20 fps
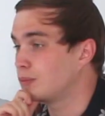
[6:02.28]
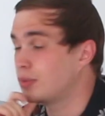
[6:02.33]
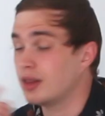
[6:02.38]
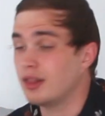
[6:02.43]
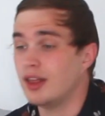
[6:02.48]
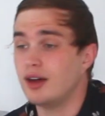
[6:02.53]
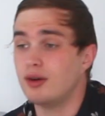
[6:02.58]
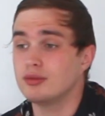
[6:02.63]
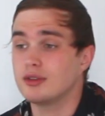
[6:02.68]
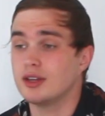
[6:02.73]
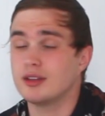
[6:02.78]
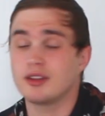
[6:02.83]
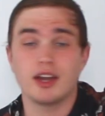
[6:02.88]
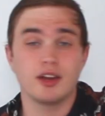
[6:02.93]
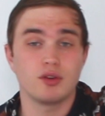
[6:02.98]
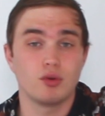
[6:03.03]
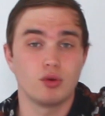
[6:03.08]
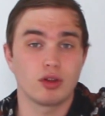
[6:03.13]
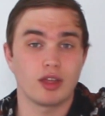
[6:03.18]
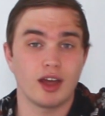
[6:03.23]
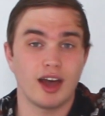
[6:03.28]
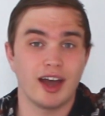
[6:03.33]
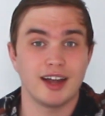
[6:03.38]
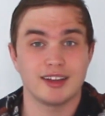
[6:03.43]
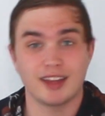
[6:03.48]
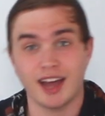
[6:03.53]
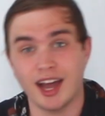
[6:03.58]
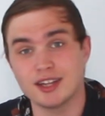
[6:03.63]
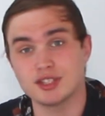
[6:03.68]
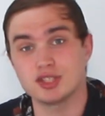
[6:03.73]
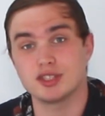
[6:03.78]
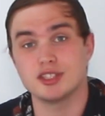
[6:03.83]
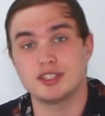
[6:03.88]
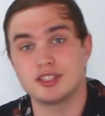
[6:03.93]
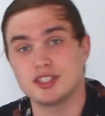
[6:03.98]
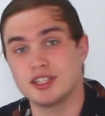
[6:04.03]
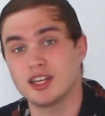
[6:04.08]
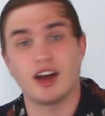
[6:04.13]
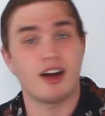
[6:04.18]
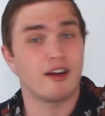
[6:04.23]
But little did I know that I had actually
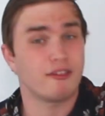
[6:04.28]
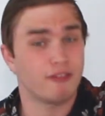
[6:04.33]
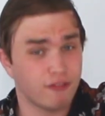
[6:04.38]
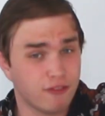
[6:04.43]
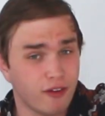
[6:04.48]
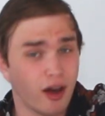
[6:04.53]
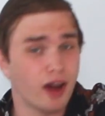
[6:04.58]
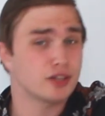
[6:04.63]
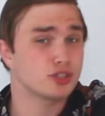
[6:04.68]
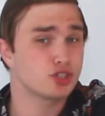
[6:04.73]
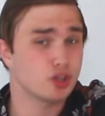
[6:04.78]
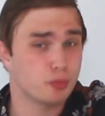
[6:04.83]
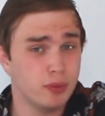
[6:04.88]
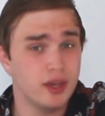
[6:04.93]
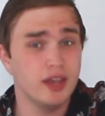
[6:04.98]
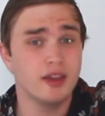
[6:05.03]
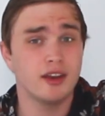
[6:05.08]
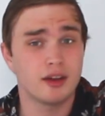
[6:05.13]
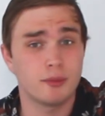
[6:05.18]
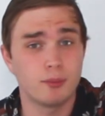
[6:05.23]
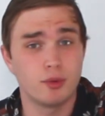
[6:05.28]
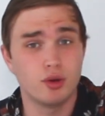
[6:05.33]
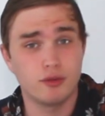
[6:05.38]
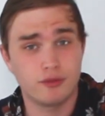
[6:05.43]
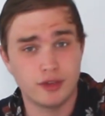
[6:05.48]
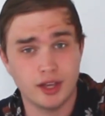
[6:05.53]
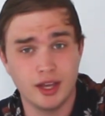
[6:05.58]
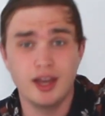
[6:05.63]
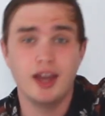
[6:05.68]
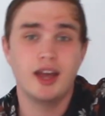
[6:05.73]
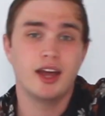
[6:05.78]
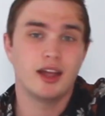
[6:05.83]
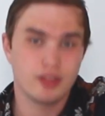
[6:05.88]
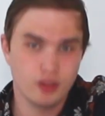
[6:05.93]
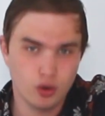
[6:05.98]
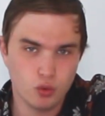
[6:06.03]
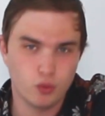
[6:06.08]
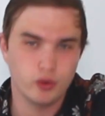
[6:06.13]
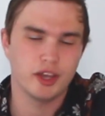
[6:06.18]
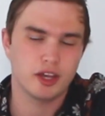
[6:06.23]
seen a far superior movie
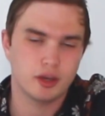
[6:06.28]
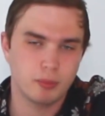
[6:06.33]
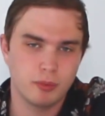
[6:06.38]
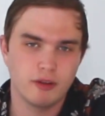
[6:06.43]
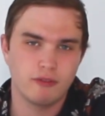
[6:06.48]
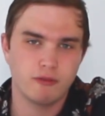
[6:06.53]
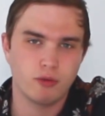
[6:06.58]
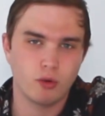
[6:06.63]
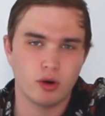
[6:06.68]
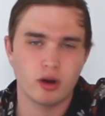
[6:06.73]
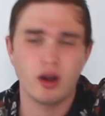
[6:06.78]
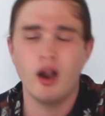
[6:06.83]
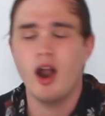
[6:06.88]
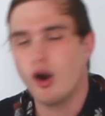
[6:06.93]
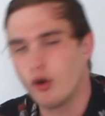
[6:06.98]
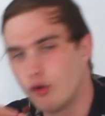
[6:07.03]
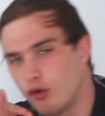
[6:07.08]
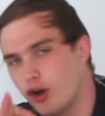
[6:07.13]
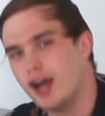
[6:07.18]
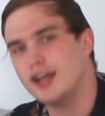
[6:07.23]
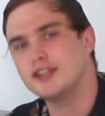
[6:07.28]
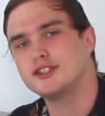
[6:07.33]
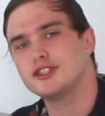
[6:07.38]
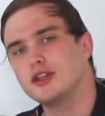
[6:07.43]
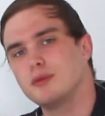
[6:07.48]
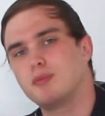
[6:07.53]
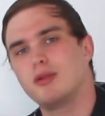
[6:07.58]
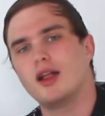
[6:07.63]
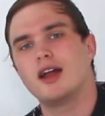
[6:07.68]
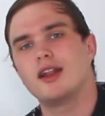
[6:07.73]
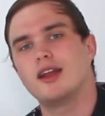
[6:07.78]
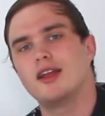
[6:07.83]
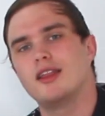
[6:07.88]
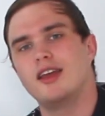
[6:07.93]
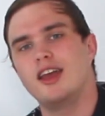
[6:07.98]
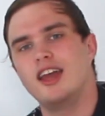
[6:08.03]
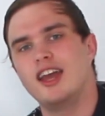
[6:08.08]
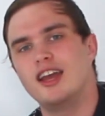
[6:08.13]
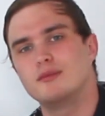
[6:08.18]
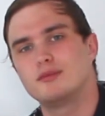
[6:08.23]
the week before. Rise of the Planet of
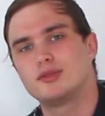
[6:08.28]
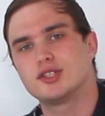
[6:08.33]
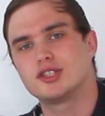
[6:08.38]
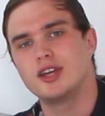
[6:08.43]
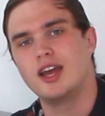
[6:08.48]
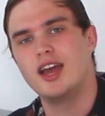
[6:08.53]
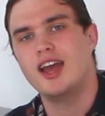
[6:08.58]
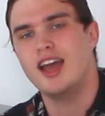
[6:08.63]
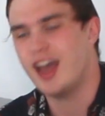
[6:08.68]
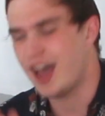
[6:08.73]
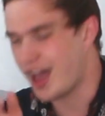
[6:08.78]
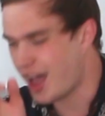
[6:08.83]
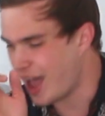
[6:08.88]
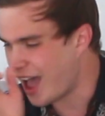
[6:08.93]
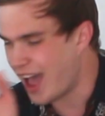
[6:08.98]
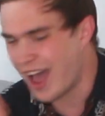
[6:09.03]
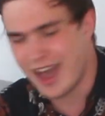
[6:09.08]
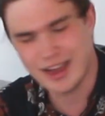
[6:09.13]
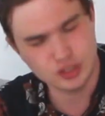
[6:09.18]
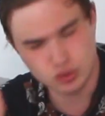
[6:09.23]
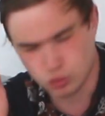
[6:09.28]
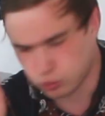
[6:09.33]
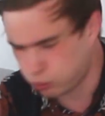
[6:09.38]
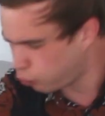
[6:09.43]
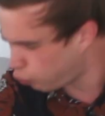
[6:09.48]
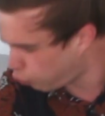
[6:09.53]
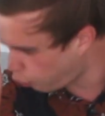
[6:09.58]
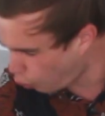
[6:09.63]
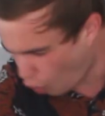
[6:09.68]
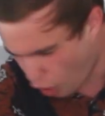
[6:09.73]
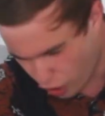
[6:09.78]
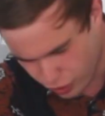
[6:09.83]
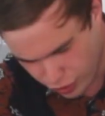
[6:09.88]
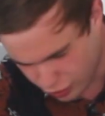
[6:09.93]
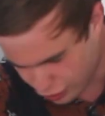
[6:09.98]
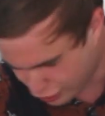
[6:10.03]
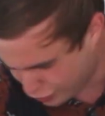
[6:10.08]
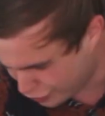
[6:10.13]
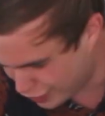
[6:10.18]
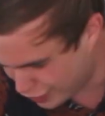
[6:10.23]
the Apes is one of the...